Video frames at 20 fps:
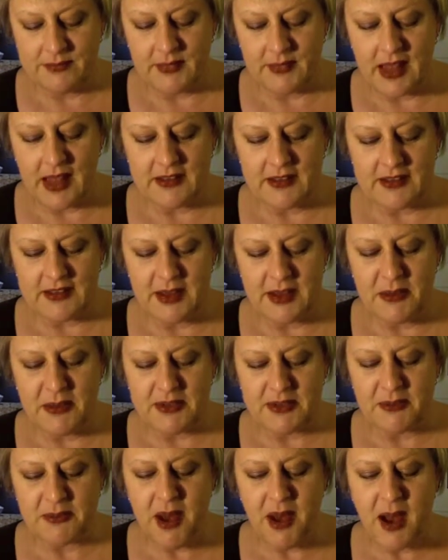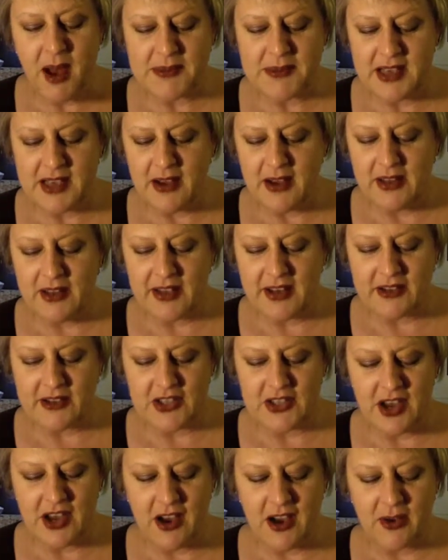Ella's nipples popped out like her
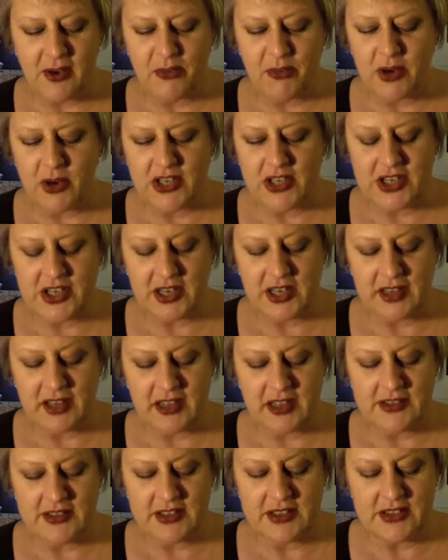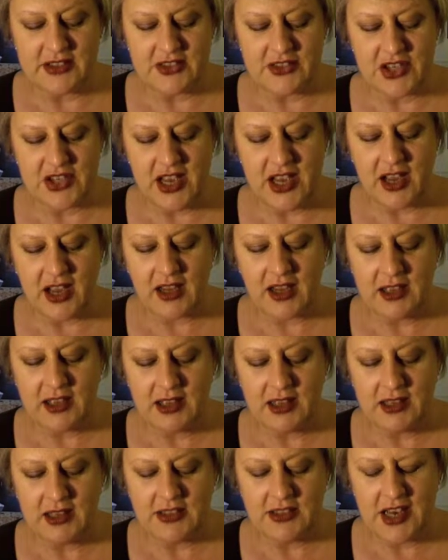tongue, brushing against his
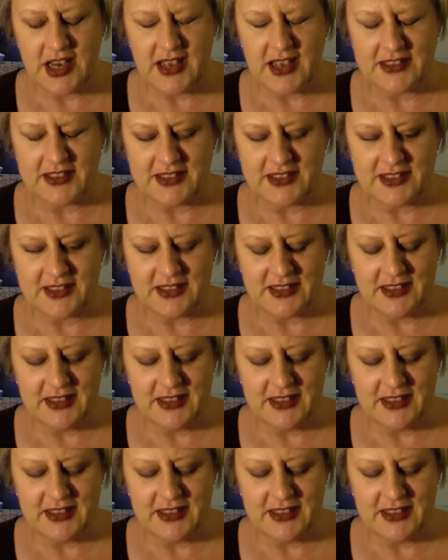chest.